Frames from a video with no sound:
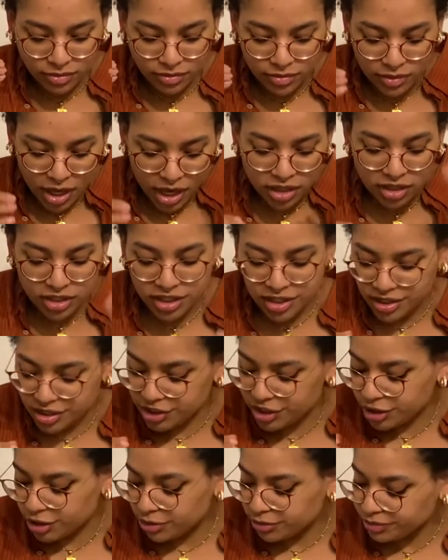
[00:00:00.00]
I just need to
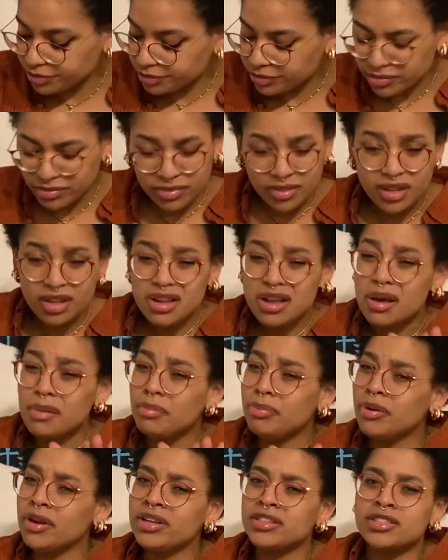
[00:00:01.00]
chill.
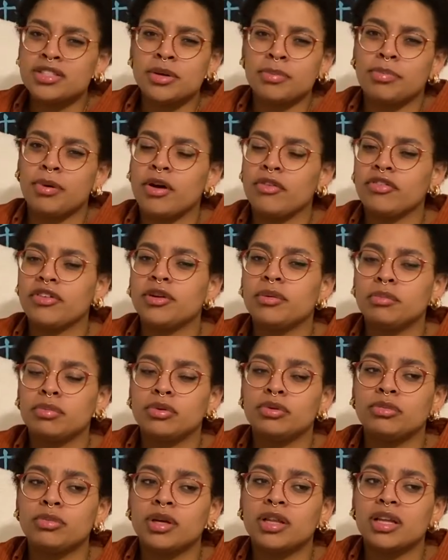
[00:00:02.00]
Plus the Puff and
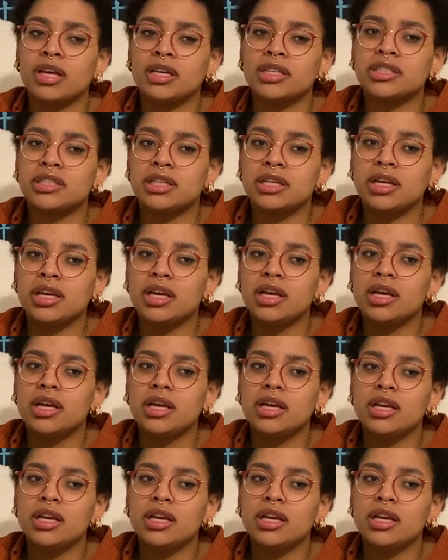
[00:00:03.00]
Bloom collection,